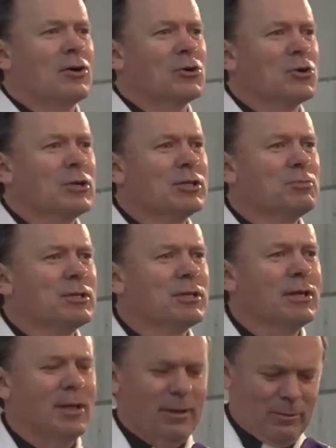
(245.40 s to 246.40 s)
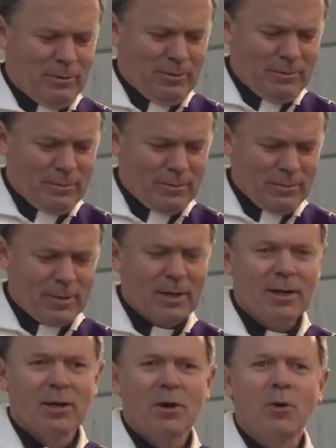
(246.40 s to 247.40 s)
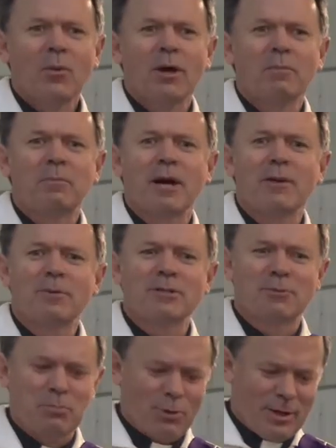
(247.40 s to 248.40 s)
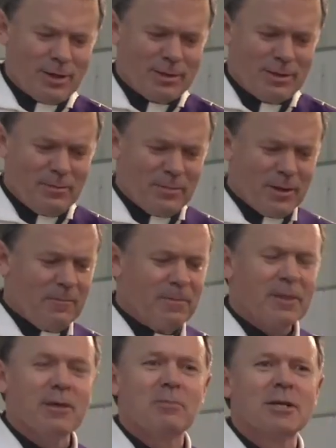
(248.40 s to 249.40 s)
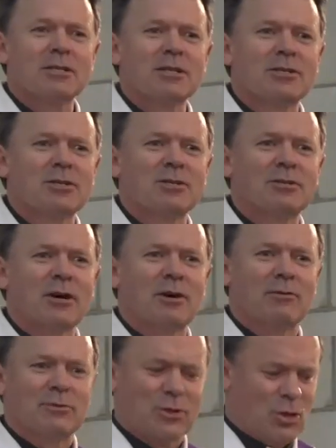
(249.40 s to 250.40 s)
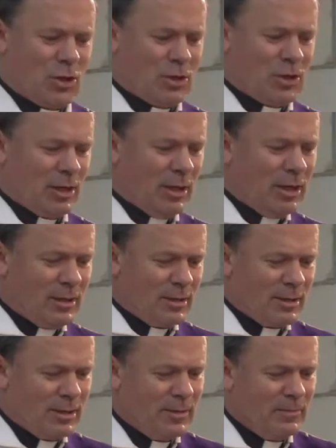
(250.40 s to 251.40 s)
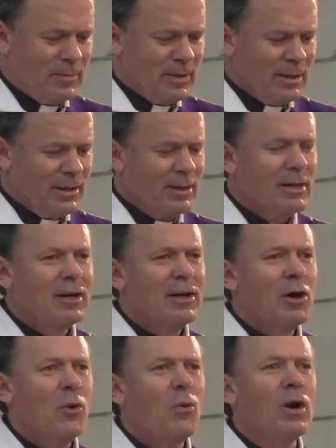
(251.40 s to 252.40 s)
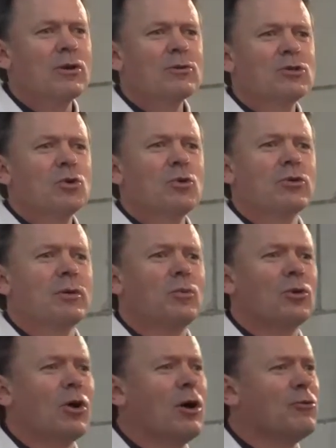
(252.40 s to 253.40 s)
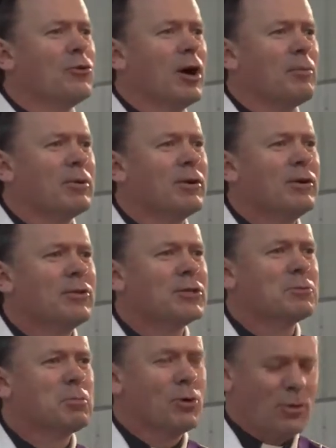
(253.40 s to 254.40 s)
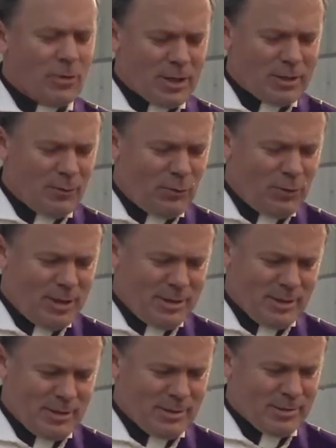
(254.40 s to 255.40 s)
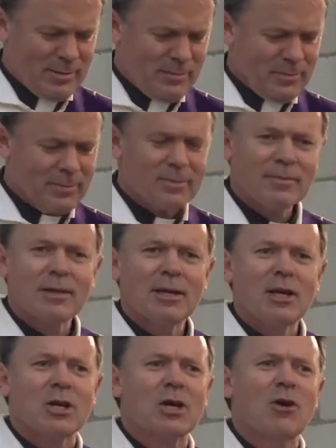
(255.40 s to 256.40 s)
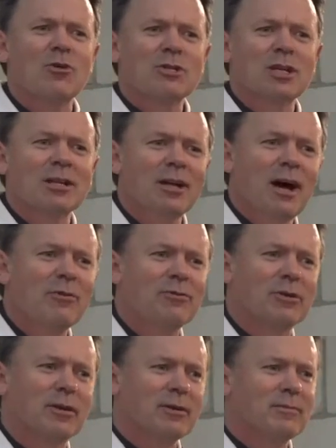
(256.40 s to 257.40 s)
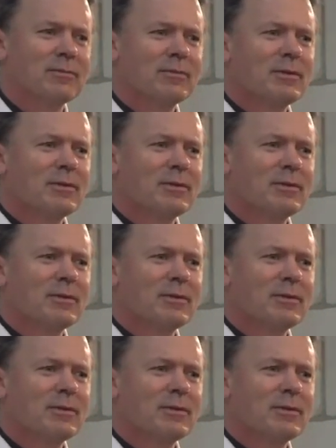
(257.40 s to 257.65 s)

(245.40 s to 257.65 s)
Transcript: On Christmas Eve, when papers print the messages of church leaders, one or two of them will offer up this progressive thesis, encouraging laughter,